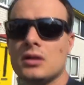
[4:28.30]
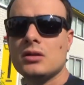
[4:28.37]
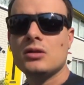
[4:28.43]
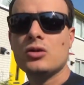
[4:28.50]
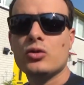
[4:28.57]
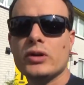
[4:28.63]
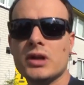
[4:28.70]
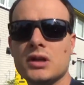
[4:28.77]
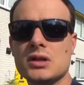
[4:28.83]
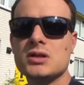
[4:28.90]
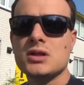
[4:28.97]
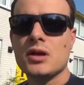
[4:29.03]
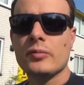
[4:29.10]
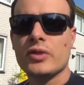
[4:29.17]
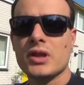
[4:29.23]
doing
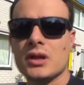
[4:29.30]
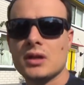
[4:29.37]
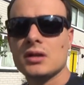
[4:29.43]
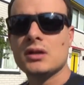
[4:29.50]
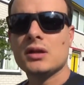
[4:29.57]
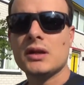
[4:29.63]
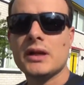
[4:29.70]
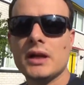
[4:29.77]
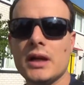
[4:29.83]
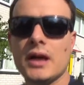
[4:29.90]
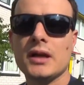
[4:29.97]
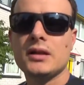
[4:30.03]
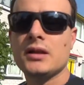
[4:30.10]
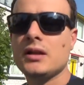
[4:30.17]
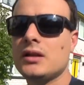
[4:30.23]
something
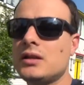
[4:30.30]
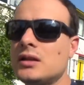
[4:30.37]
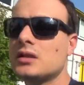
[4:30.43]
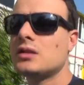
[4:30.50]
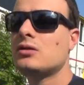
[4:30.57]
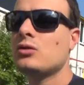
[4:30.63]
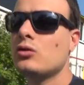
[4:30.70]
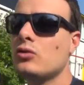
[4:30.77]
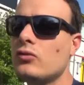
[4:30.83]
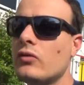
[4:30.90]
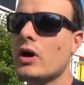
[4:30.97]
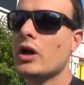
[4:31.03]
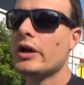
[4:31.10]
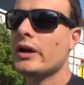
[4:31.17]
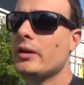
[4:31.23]
related to
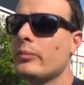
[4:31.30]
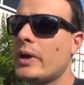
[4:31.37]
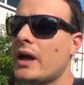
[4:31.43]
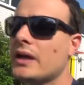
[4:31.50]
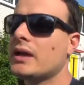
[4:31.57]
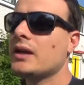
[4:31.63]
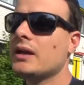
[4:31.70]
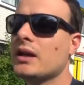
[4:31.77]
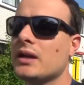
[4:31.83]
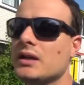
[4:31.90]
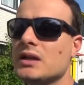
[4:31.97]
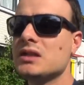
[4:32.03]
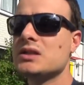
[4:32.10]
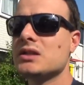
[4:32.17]
violin making and his